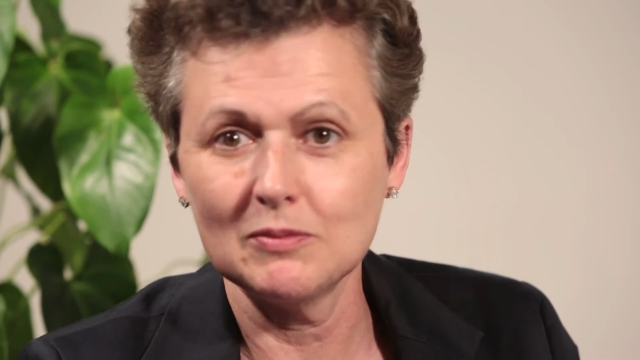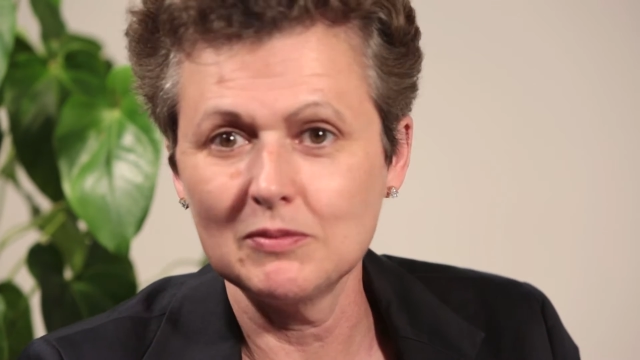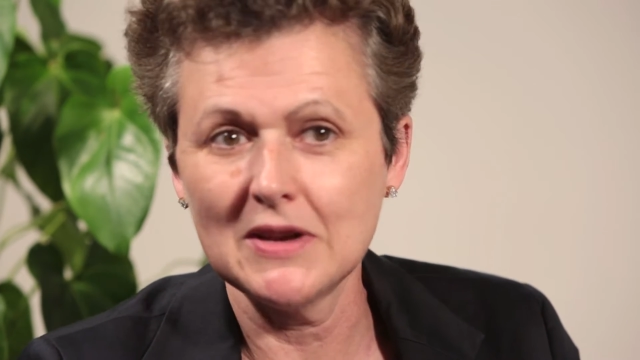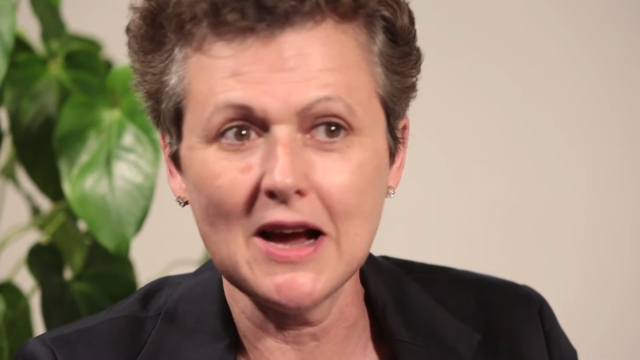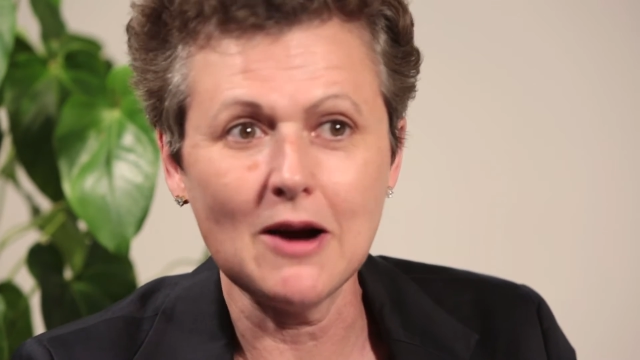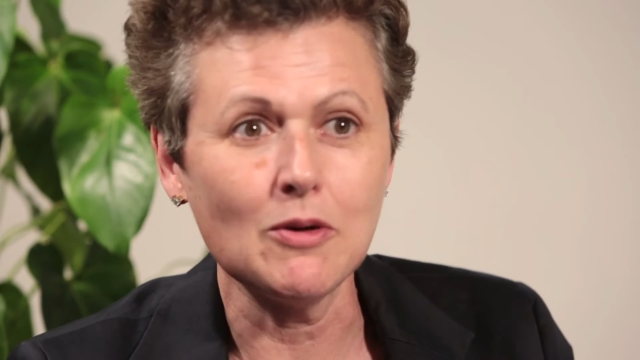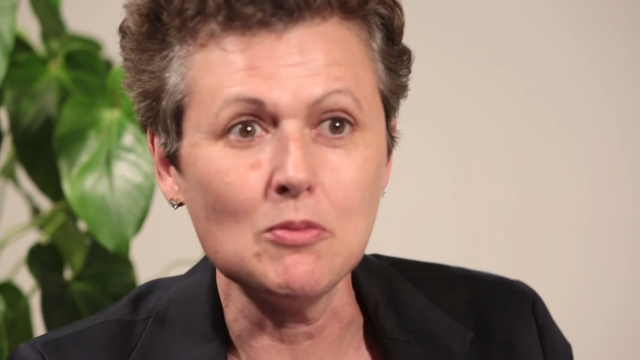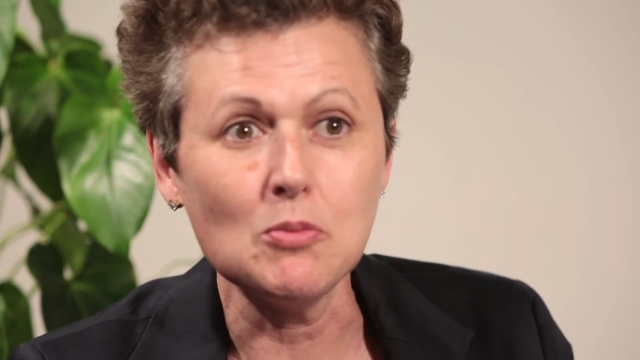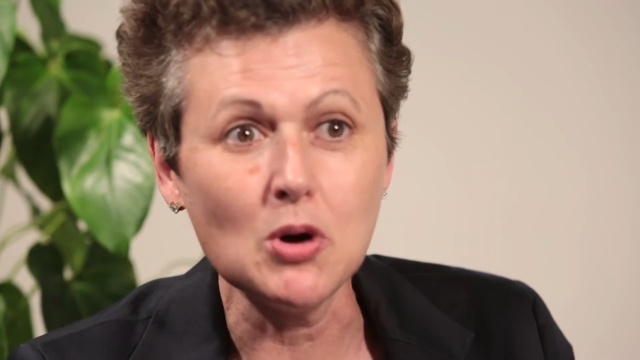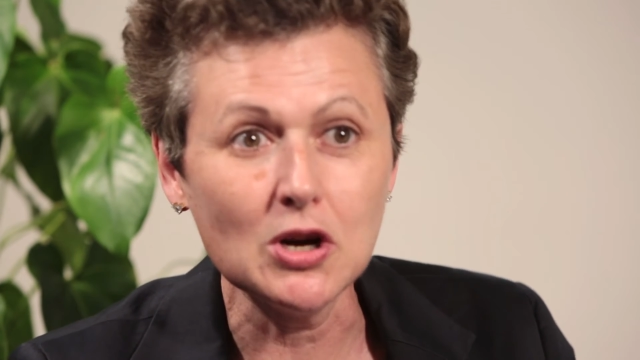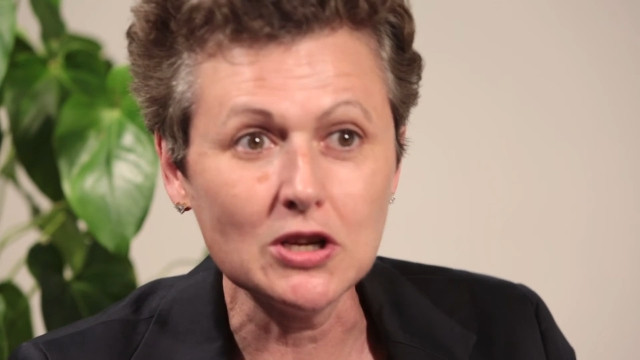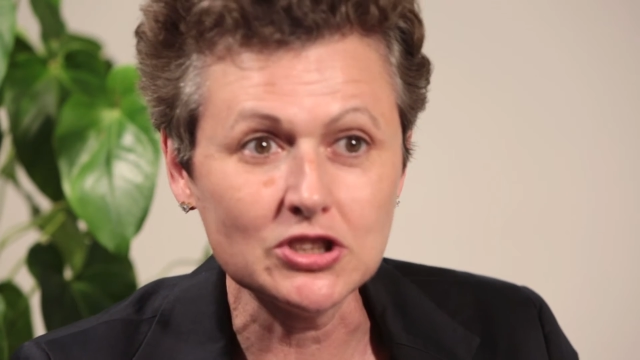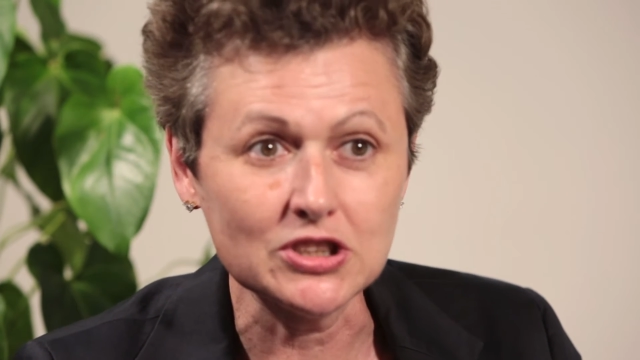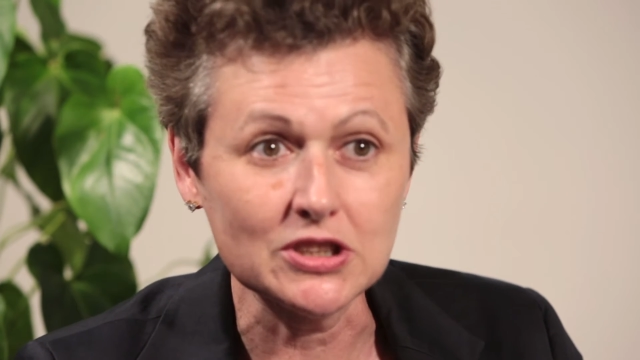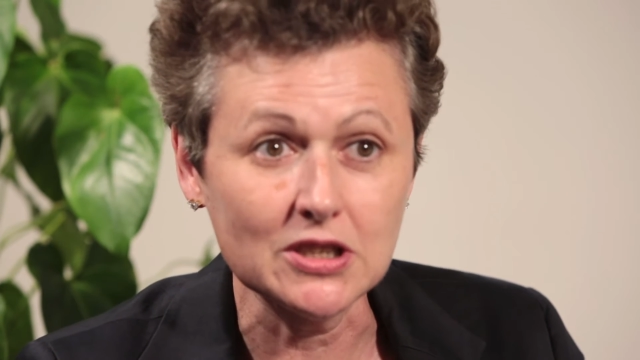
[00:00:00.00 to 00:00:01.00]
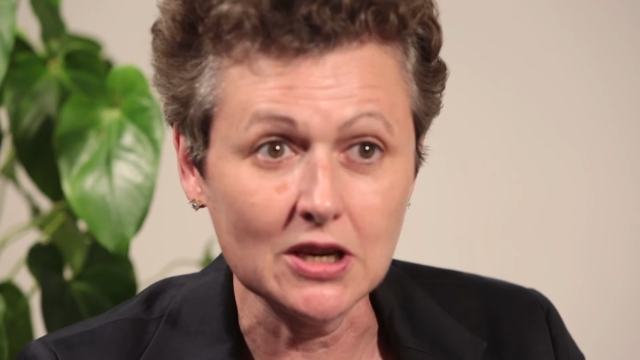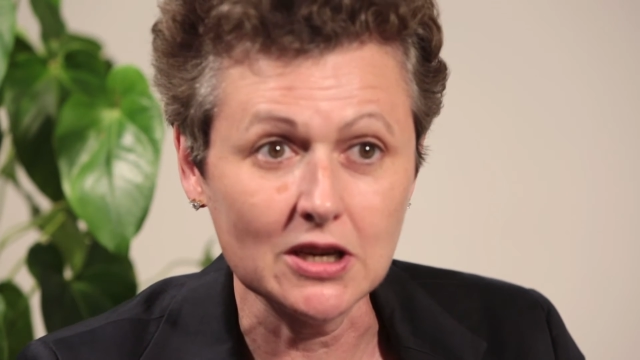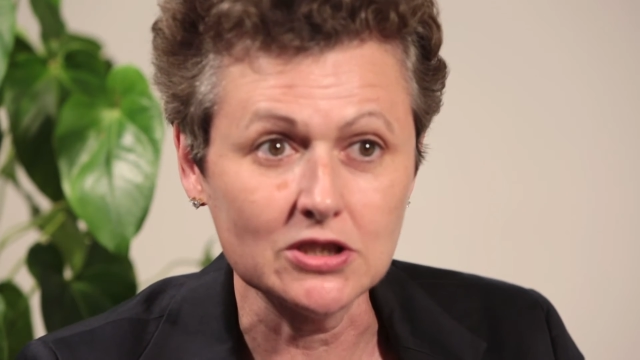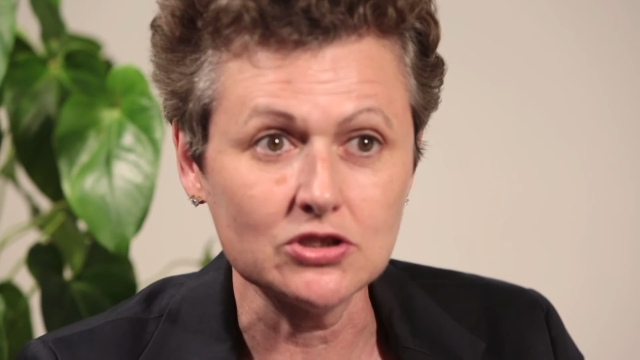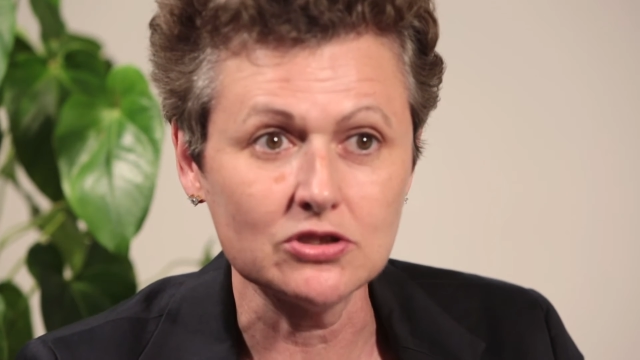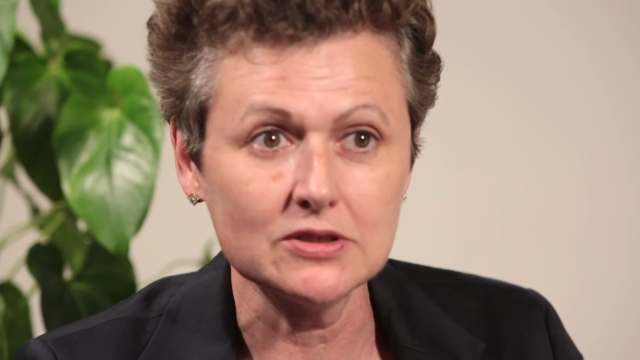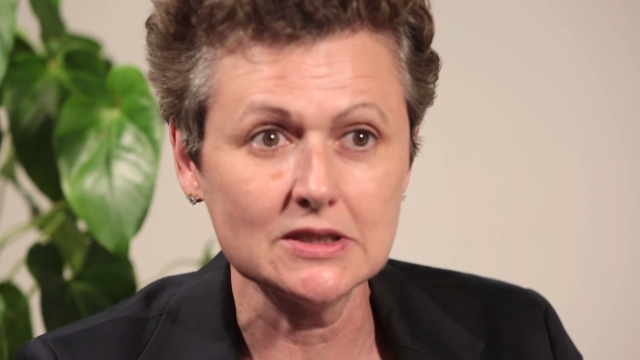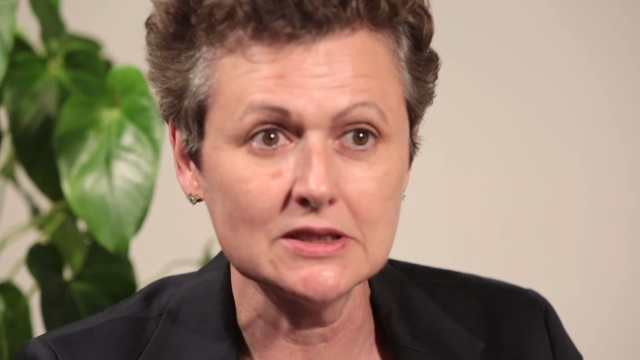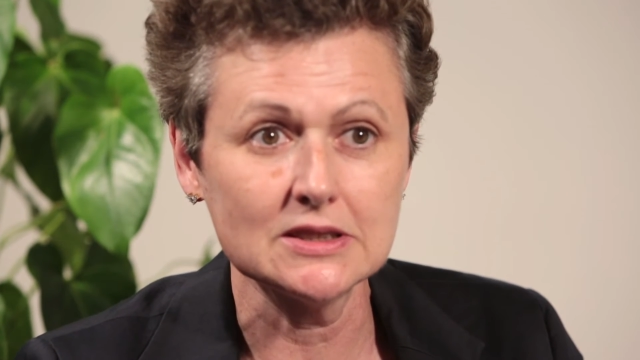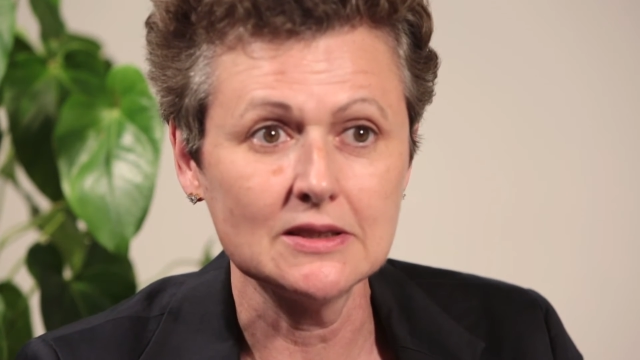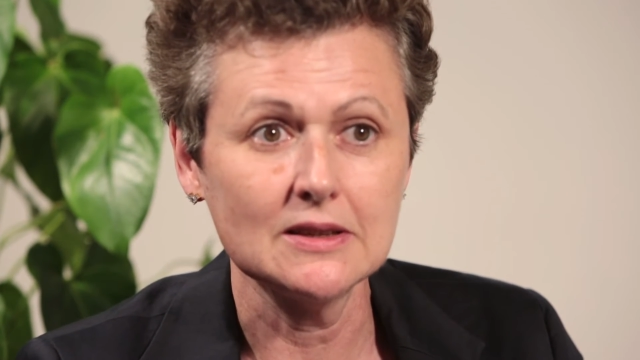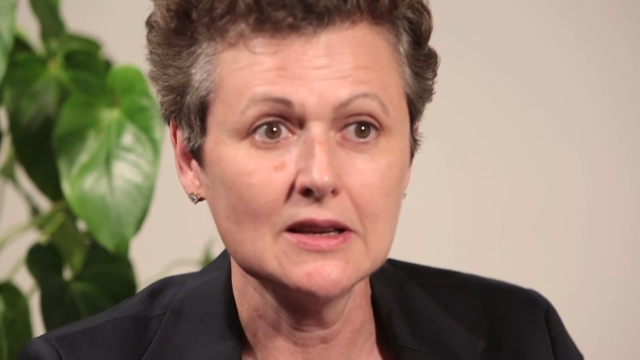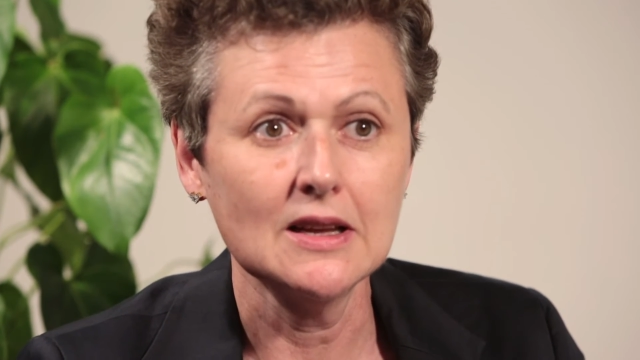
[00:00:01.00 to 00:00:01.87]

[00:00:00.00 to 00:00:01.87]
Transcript: now emerging countries.